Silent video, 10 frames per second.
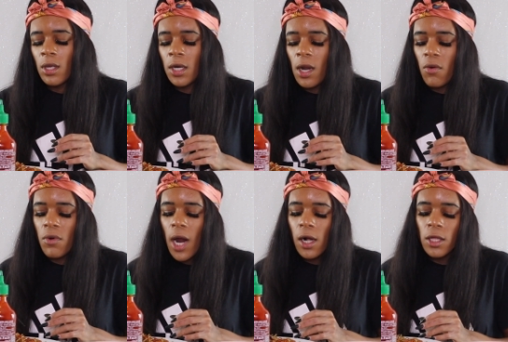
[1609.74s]
And that
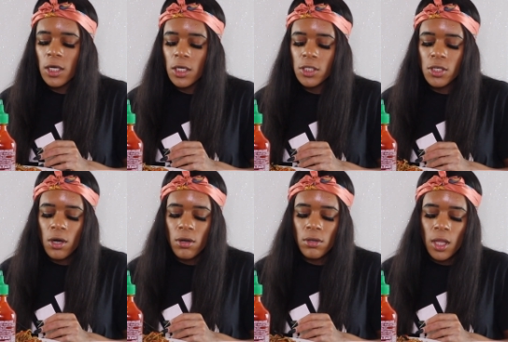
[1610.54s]
reality
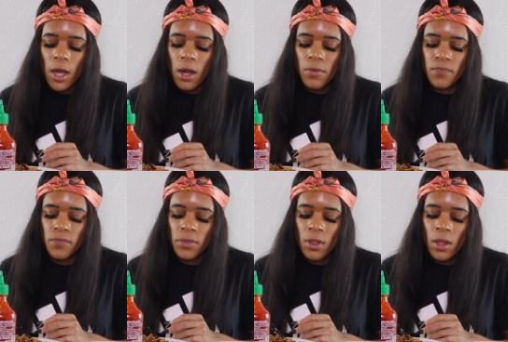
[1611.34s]
show that
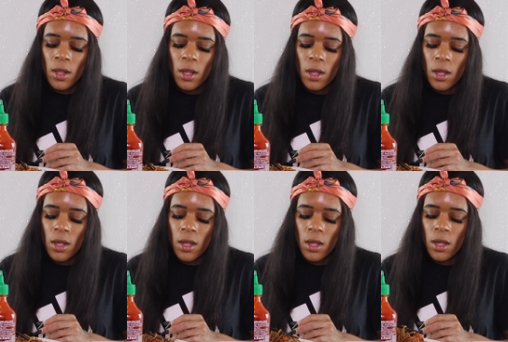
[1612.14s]

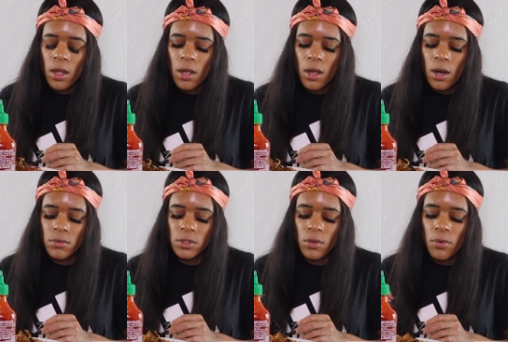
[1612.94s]

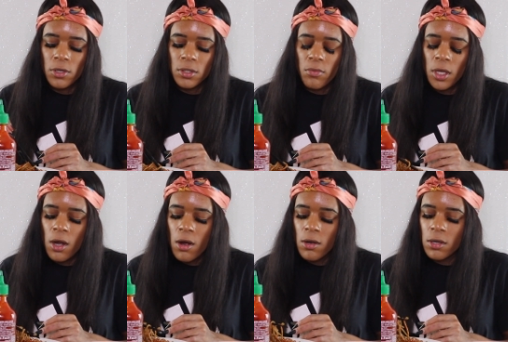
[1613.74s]
I'm supposed to be
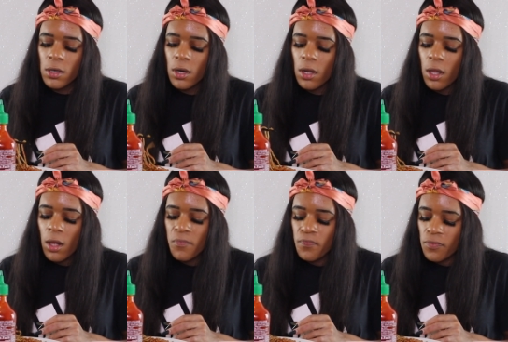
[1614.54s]
on
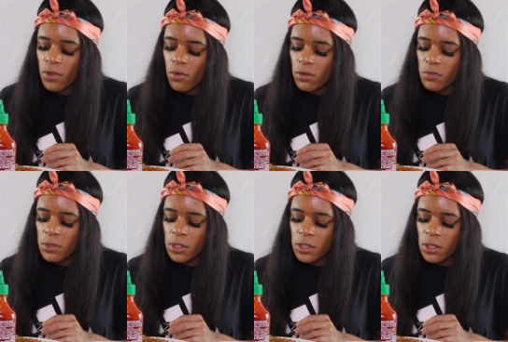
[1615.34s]

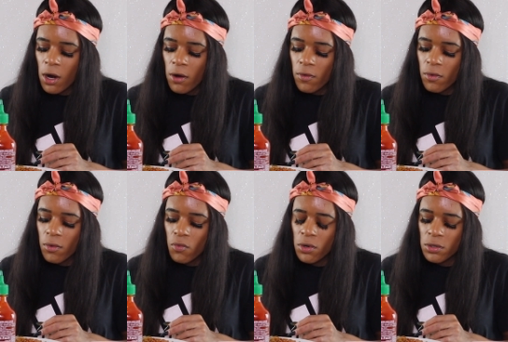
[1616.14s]

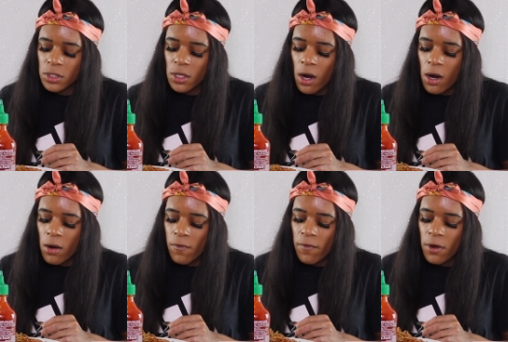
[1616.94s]
will
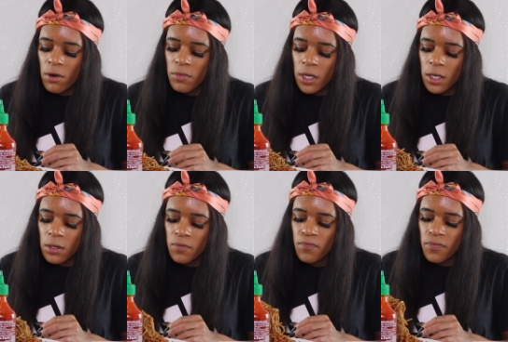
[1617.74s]
start
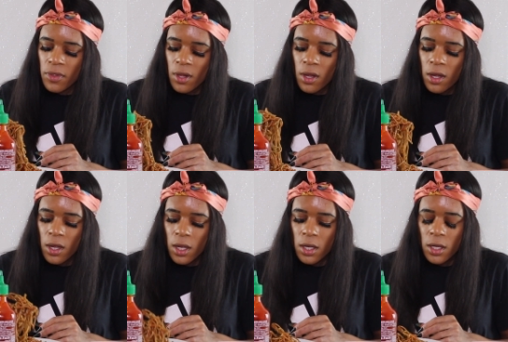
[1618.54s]
filming
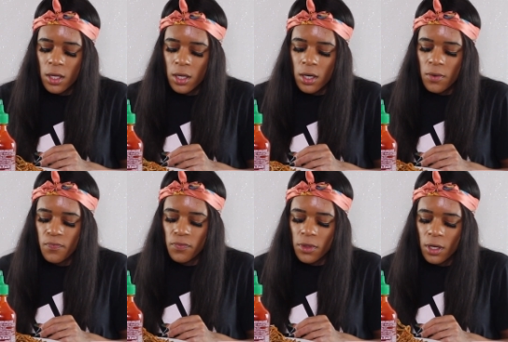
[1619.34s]

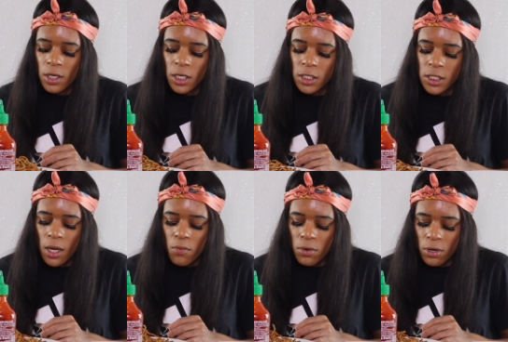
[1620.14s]
in
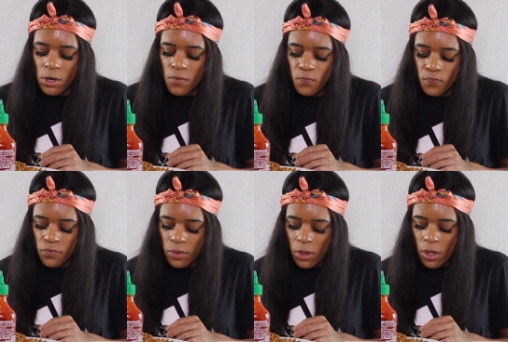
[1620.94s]
December.
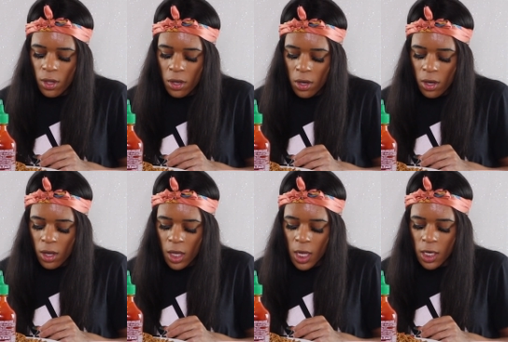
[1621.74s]

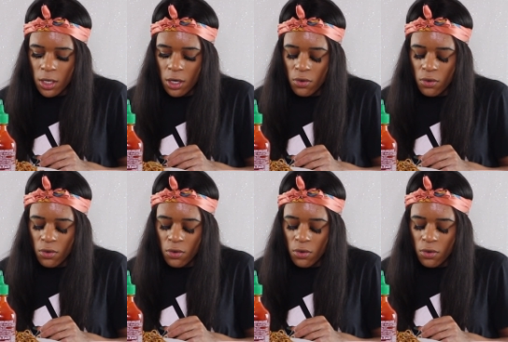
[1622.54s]
Can't tell